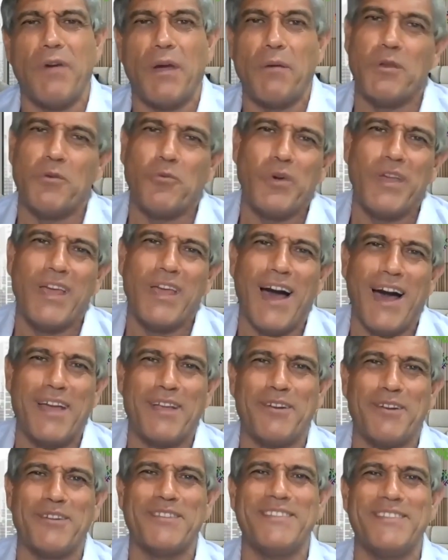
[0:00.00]
I mean, we
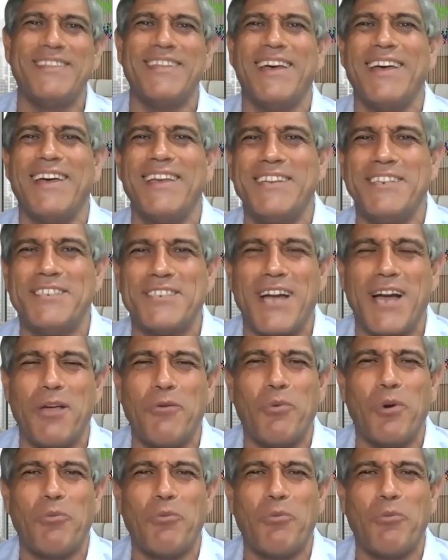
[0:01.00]
hired Yishai.